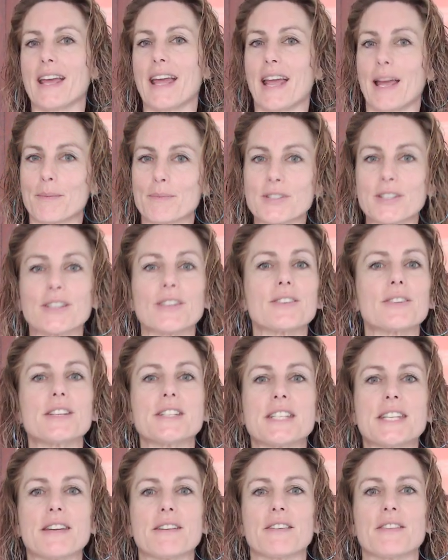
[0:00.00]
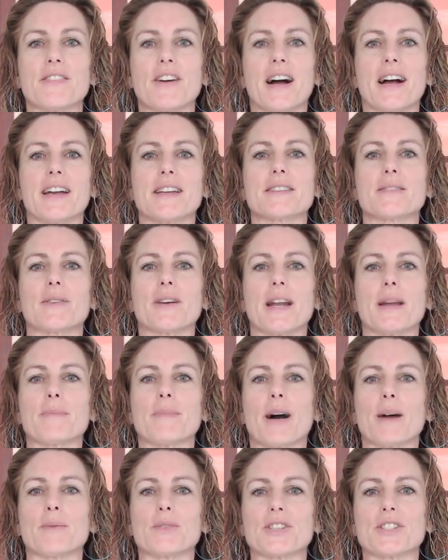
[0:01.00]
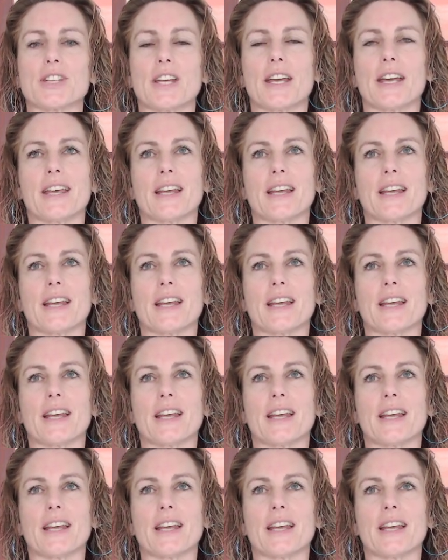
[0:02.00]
absolutely terrified when I published it,